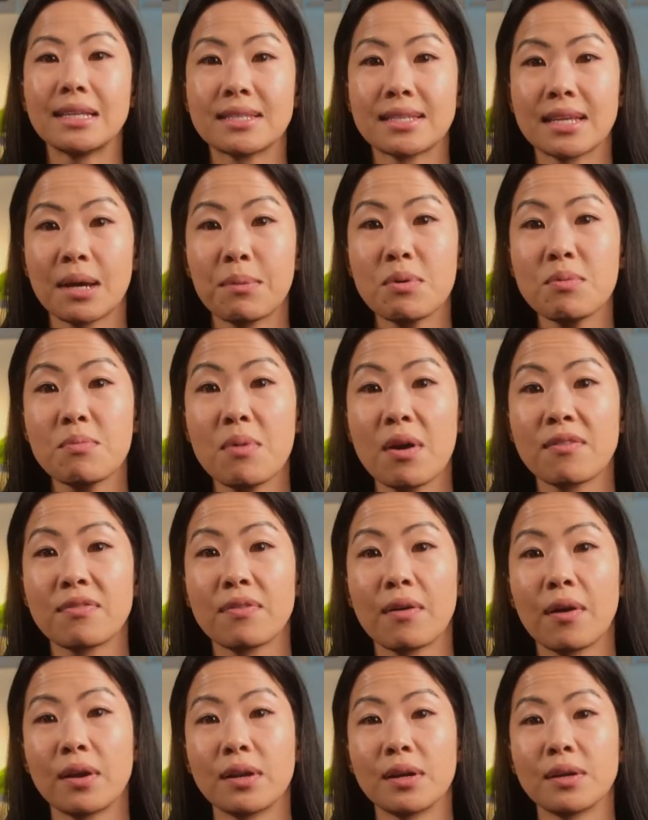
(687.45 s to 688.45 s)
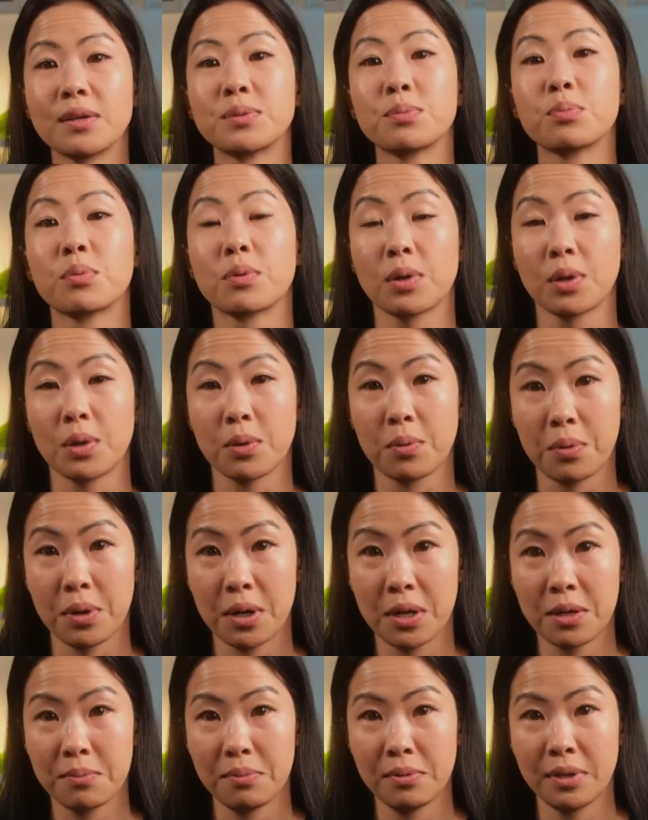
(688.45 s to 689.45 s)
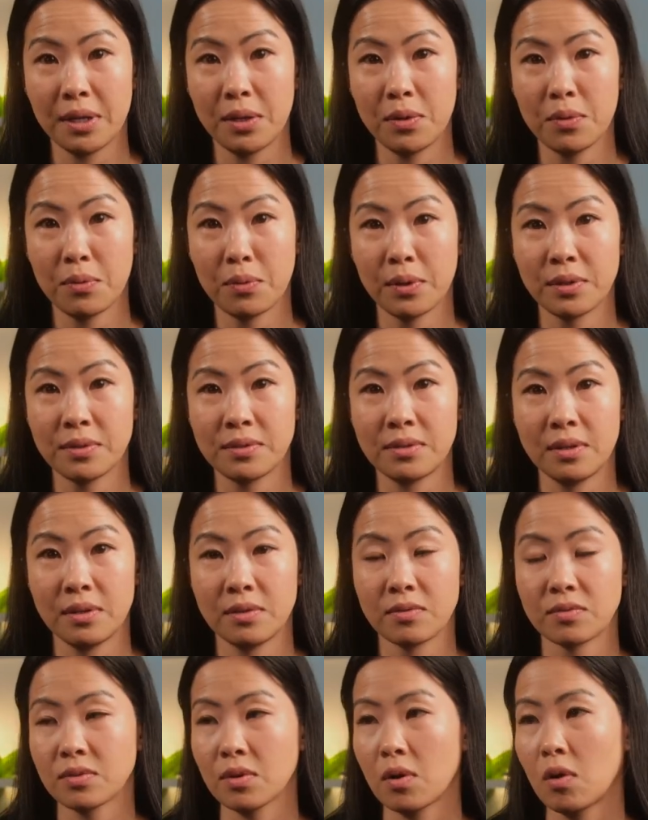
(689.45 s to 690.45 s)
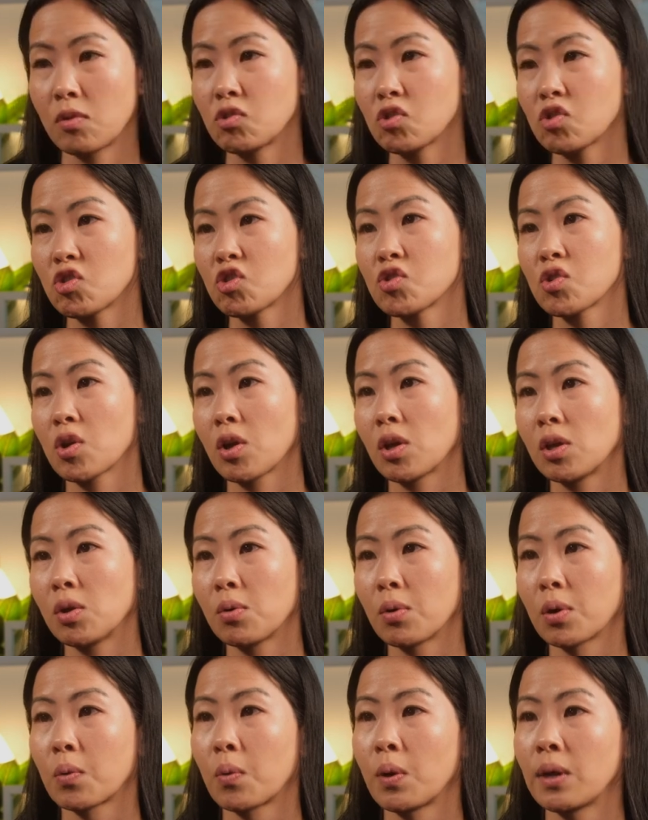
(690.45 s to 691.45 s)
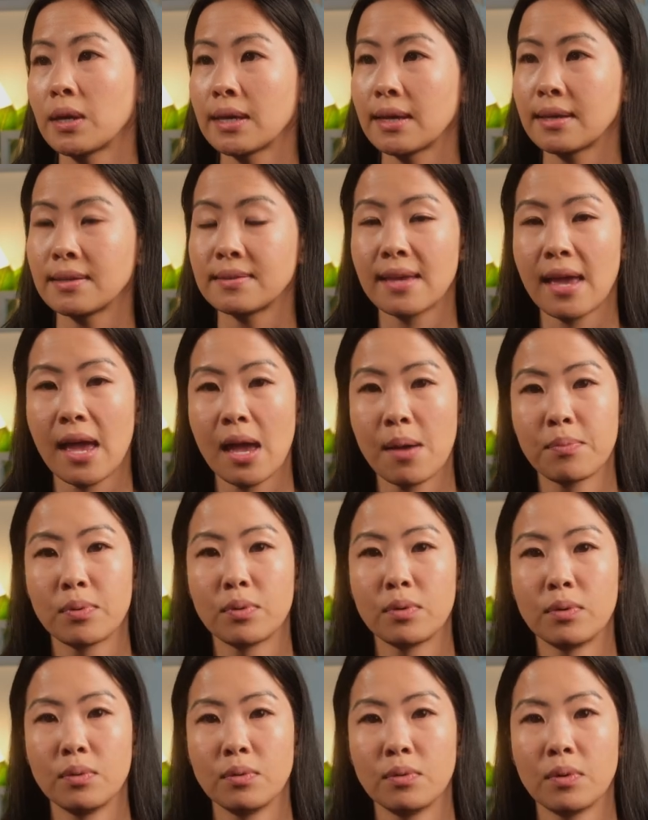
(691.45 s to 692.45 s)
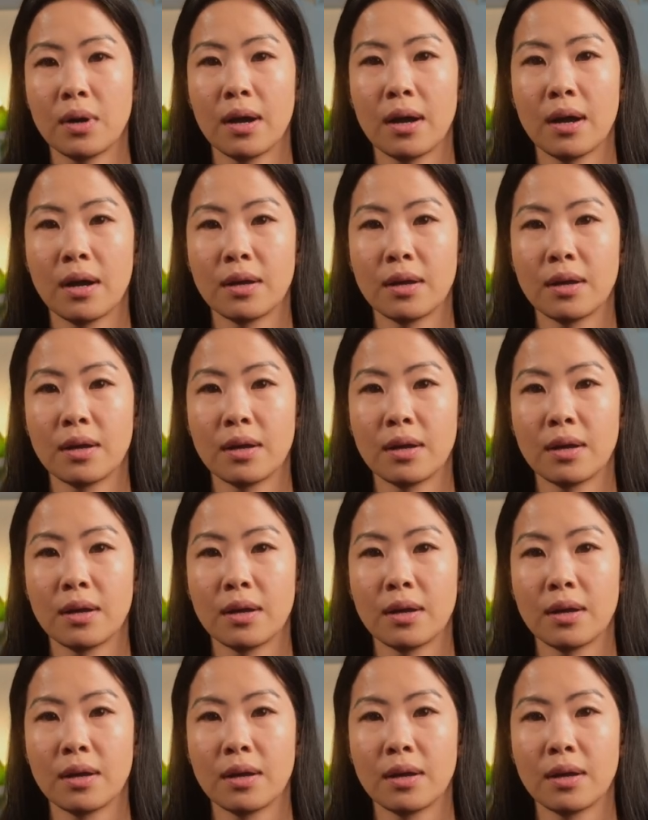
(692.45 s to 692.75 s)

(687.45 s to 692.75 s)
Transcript: And some of my photos were incredibly noisy, so I would just show you a quick example